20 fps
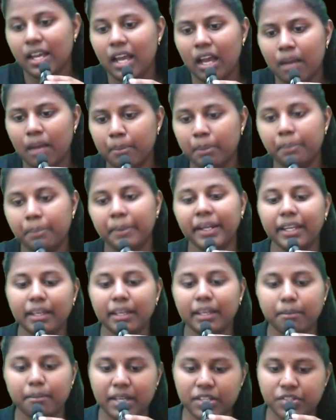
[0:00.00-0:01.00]
Appa
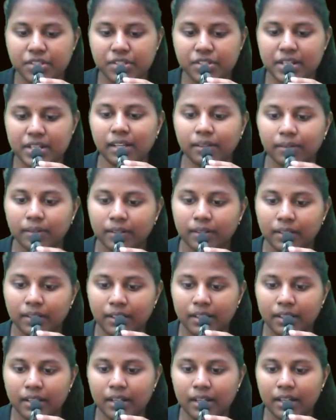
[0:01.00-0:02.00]
pre-image na
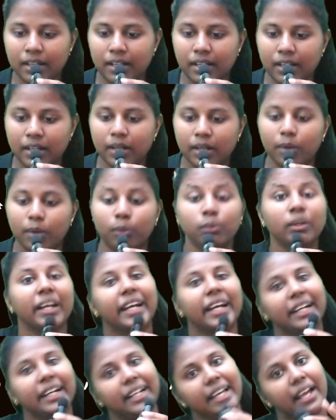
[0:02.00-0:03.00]
unga
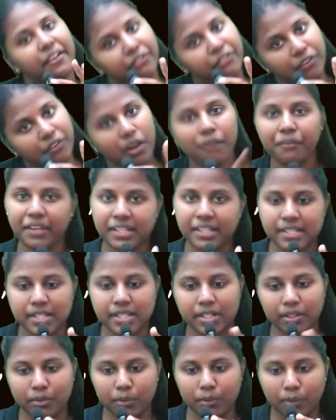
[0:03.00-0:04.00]
kitta f of x
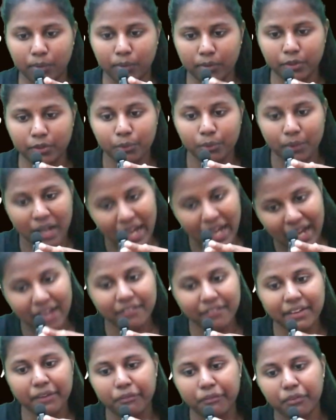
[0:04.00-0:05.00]
irukum, you
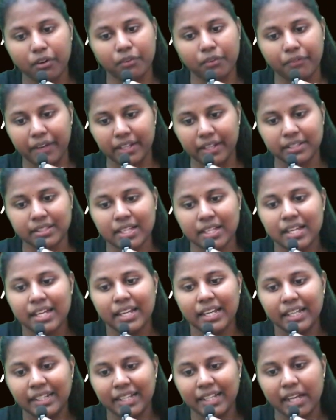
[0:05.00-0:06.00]
have f of x,
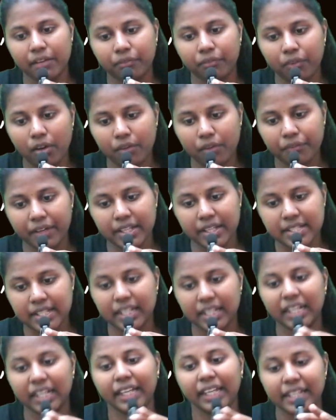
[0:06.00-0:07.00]
inda f of x
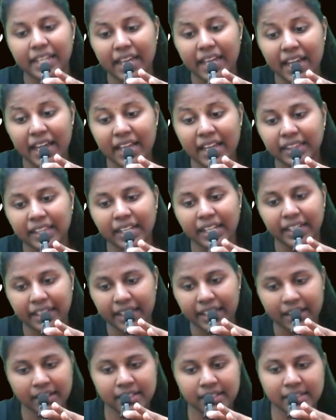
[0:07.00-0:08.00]
ku yetha
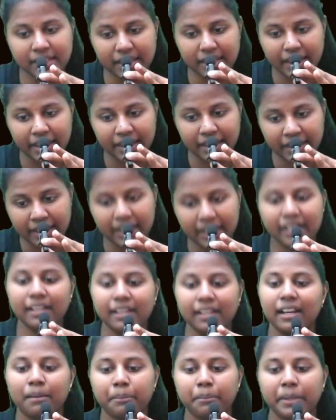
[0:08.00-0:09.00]
x enna
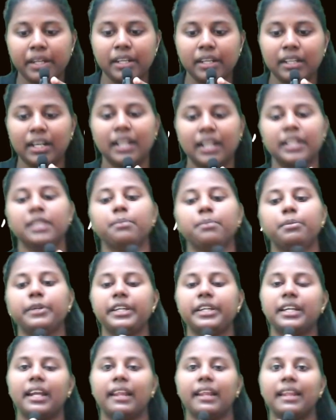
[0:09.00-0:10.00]
appdinu
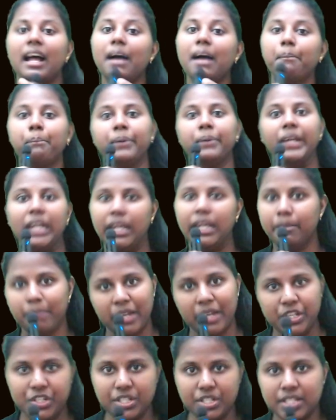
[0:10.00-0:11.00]
kandupidikkara da
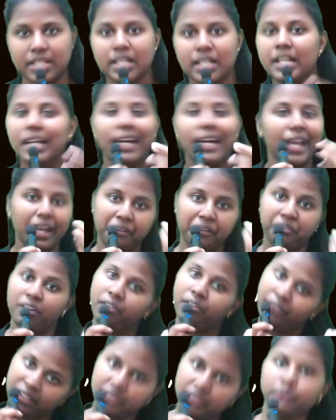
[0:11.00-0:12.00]
pre-images. f
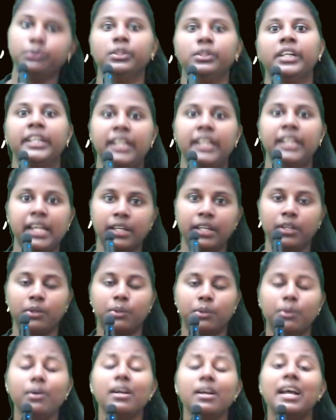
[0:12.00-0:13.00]
of x unga kitta
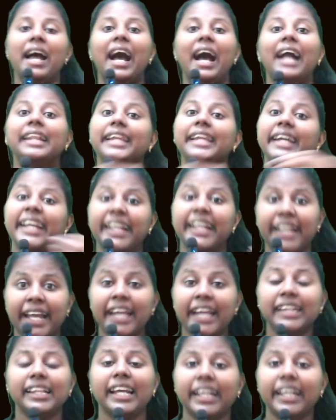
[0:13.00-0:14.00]
irukum, adukku
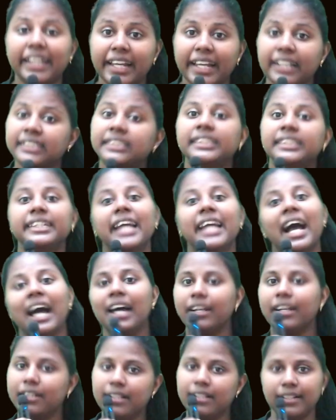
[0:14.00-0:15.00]
yetha x
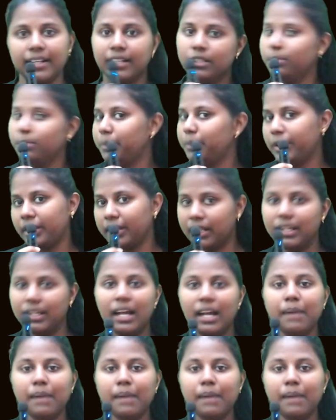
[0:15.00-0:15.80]
yaarenu kandupidikkara da